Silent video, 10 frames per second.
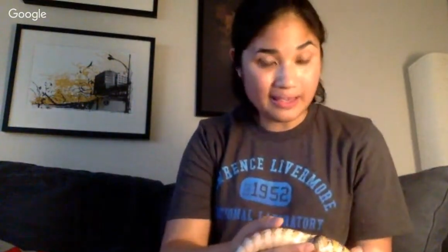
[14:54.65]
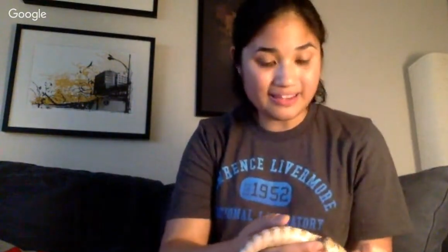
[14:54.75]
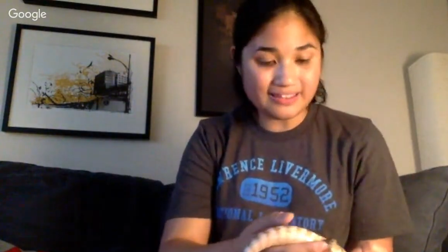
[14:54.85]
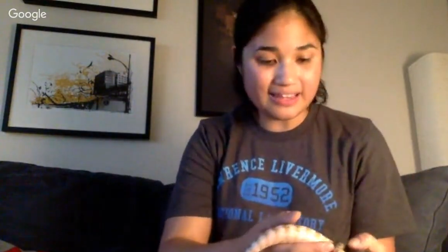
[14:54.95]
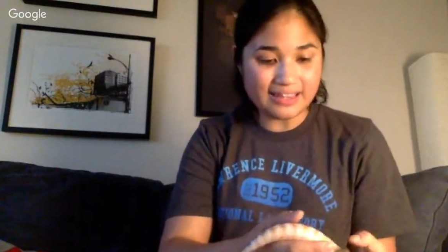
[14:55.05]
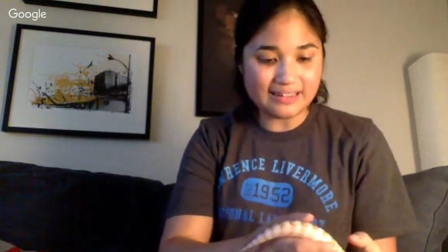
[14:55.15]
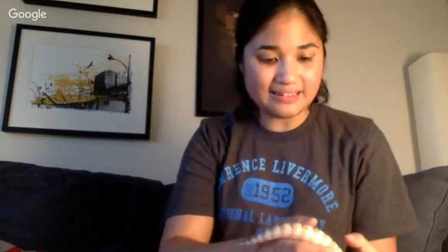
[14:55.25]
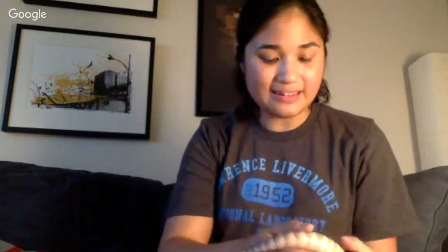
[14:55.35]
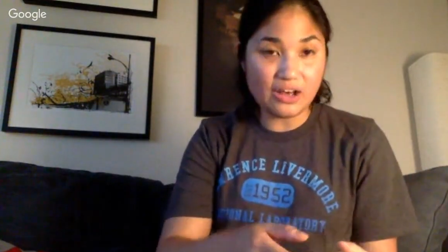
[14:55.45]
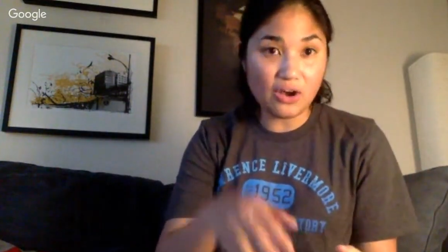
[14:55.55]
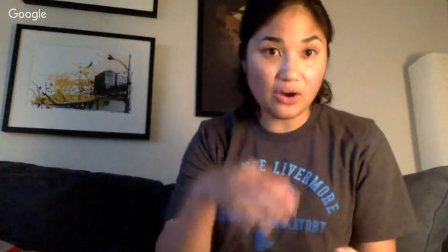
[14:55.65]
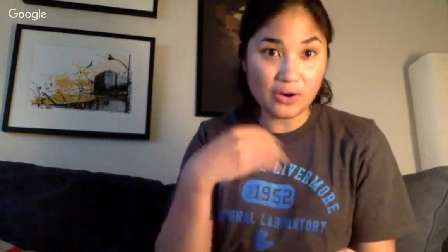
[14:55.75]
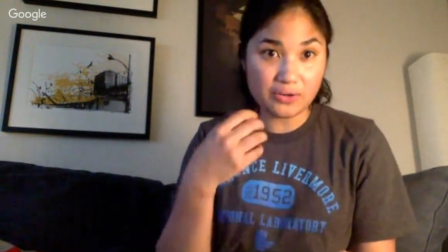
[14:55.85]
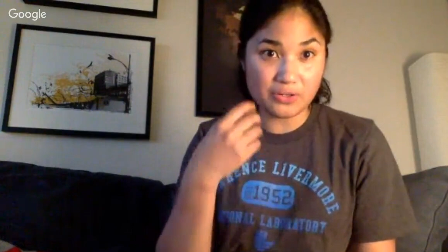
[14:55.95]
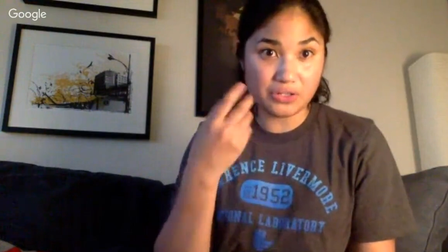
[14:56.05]
And then a
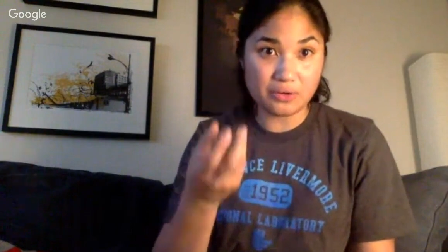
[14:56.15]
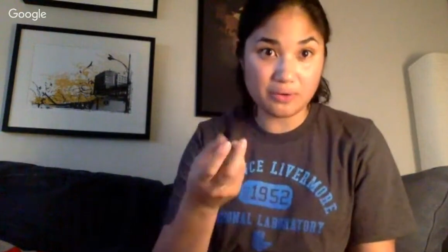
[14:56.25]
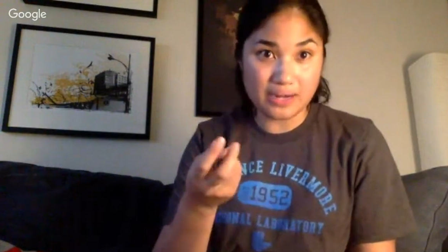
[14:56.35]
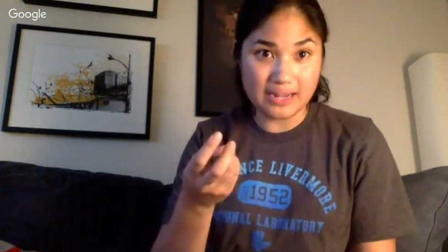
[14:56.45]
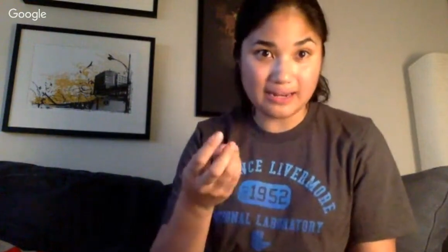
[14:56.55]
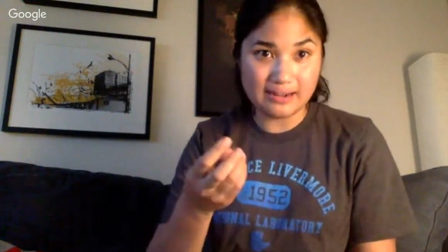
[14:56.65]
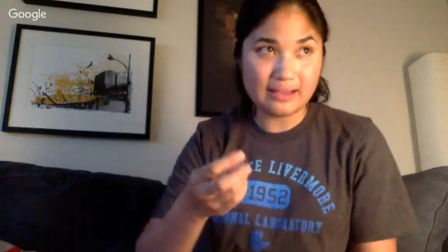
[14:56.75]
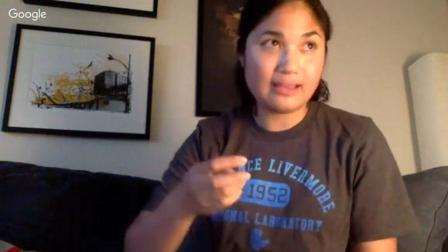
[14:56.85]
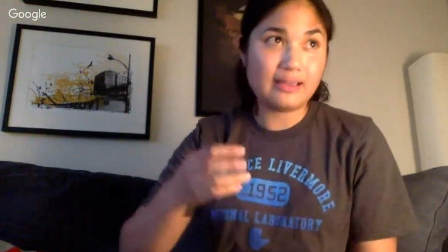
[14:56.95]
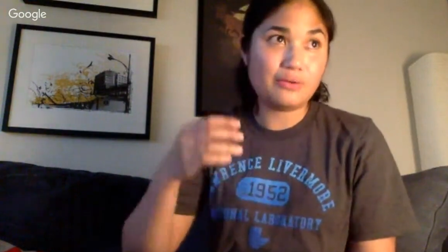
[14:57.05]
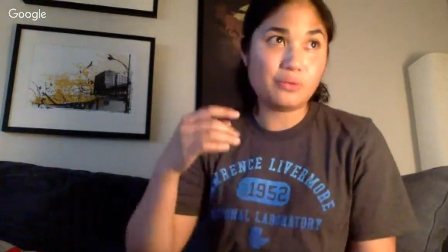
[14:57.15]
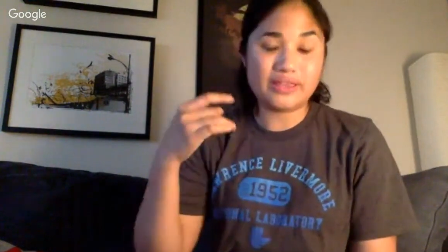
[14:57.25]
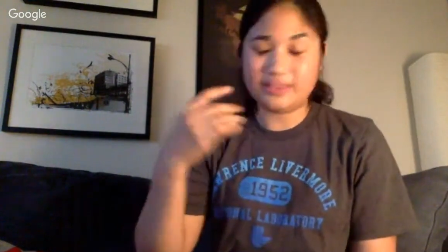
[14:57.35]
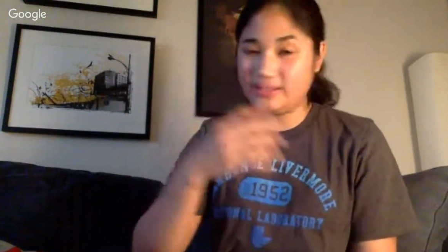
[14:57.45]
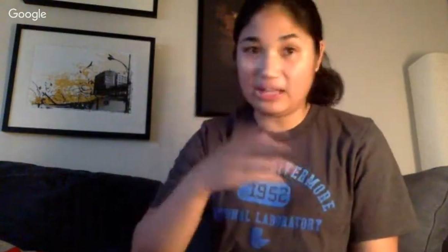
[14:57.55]
hard urate
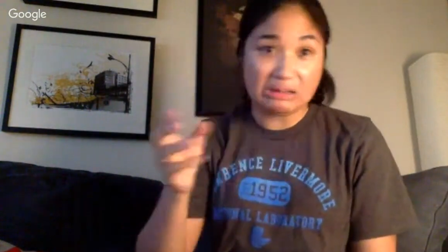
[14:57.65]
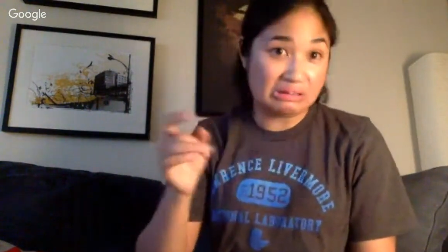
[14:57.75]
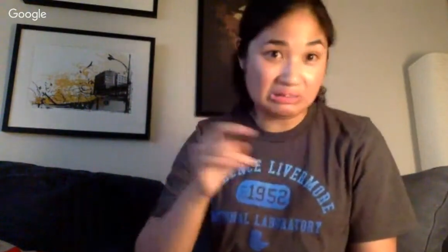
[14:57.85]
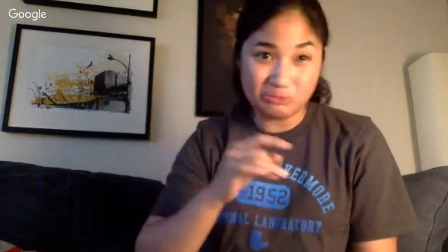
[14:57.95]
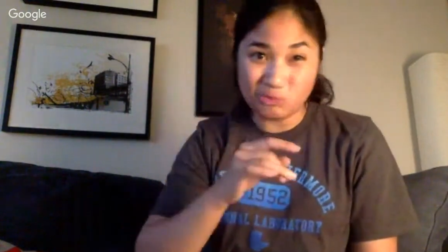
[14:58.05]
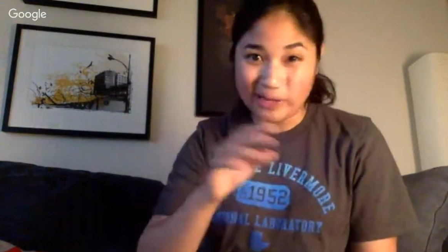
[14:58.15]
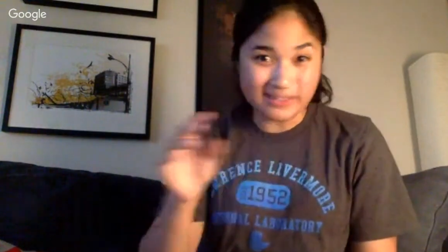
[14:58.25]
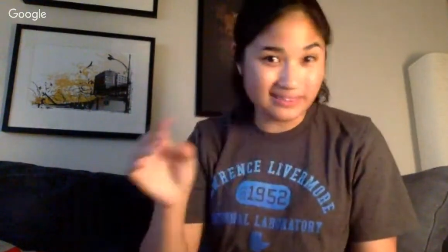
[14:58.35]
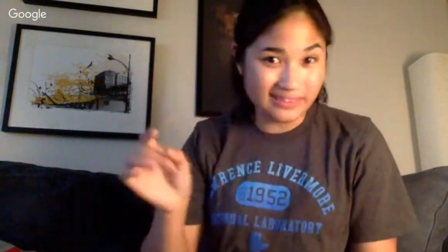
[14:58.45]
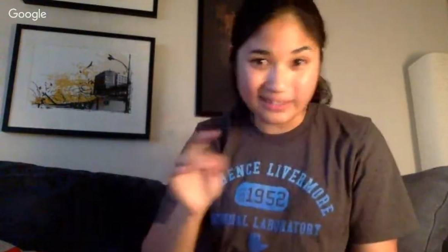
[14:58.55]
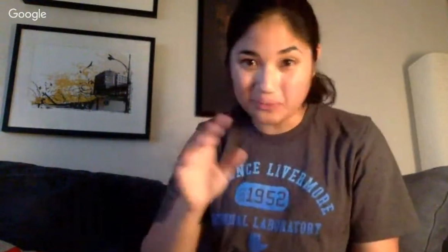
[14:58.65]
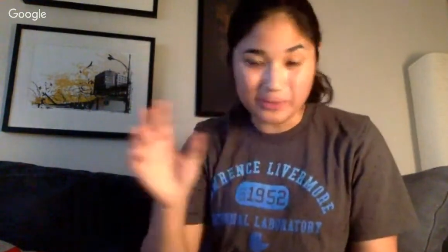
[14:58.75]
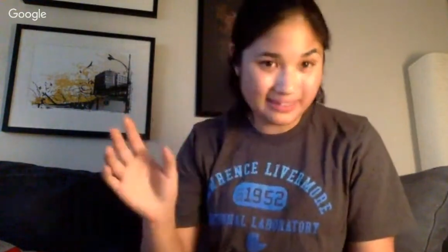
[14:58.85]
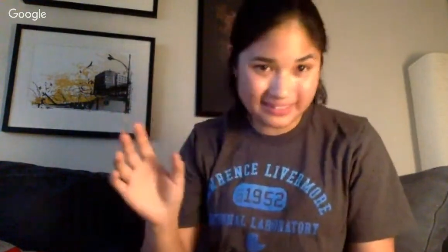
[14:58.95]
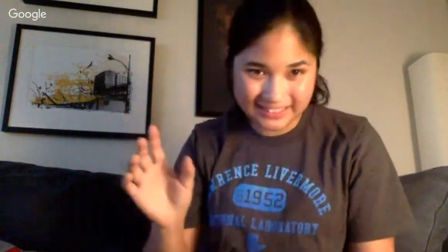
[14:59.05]
with a lot of white
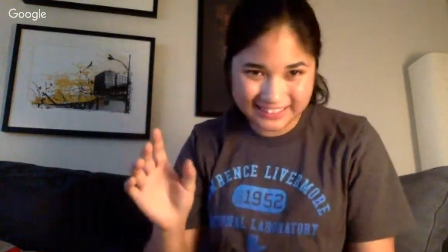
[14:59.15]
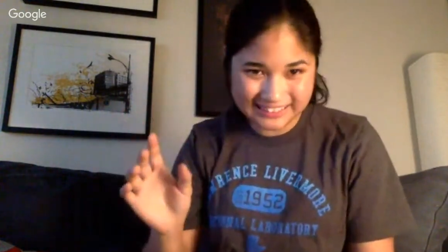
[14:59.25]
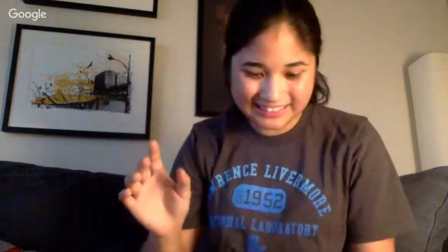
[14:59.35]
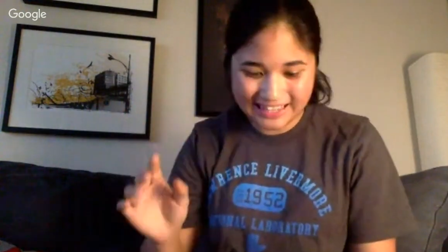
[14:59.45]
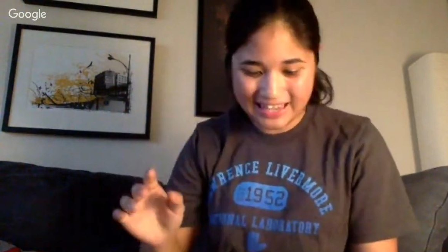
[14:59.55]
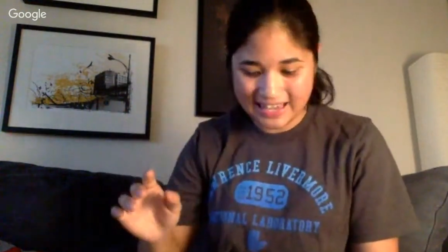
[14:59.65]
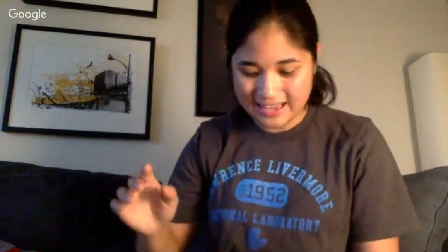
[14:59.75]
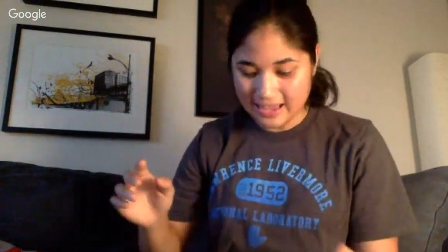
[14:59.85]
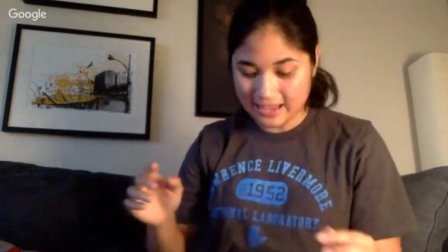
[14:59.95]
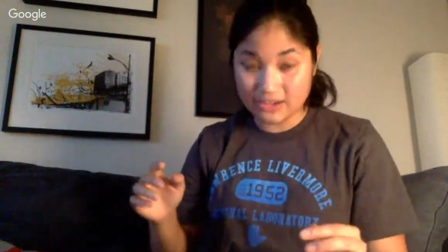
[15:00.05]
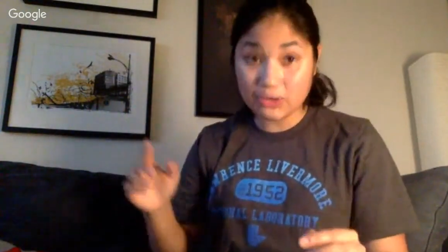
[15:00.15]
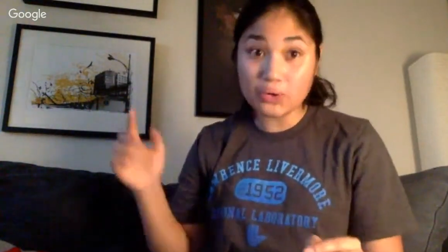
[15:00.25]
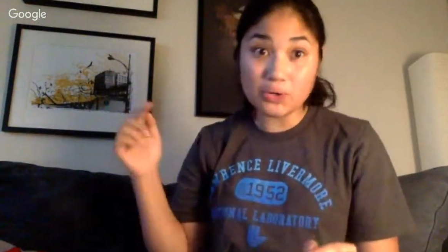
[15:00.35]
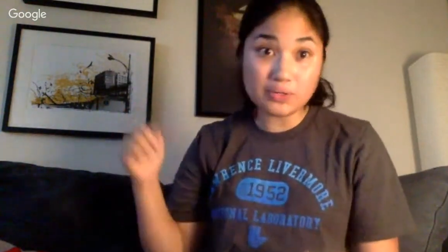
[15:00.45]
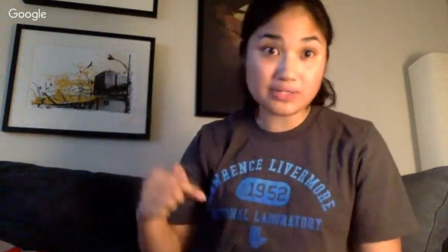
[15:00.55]
liquid. And
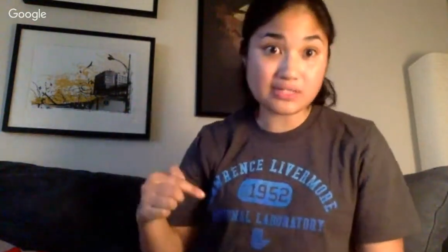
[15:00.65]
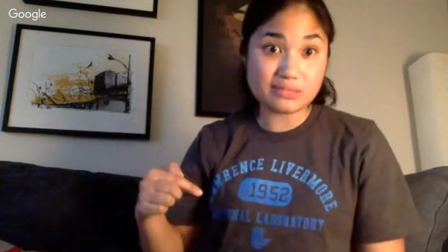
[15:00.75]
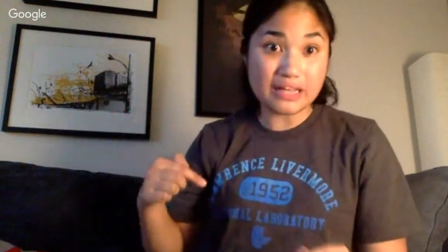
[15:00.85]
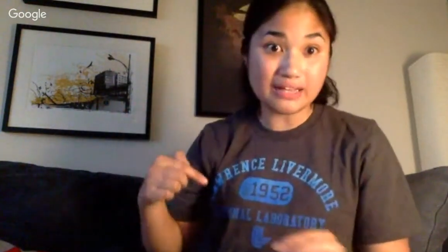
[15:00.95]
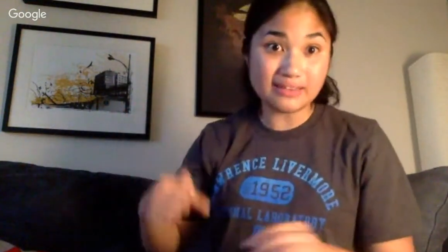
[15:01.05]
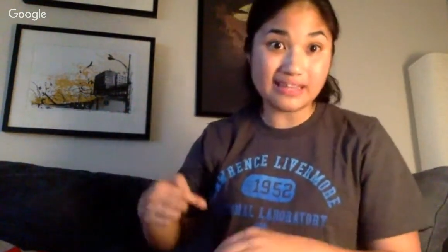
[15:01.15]
hers smell